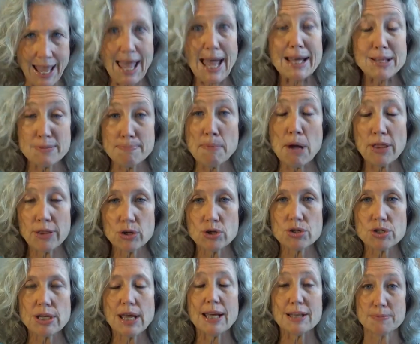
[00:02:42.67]
as
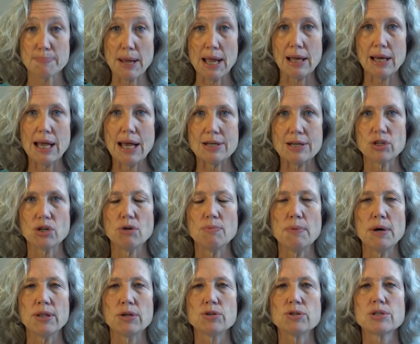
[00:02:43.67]
mothers, as biological
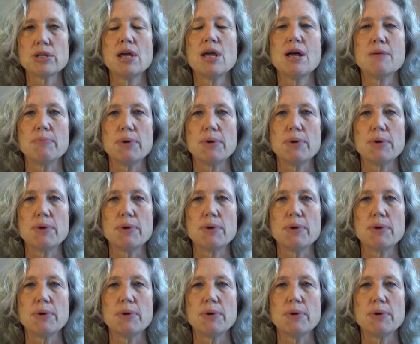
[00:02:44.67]
mothers,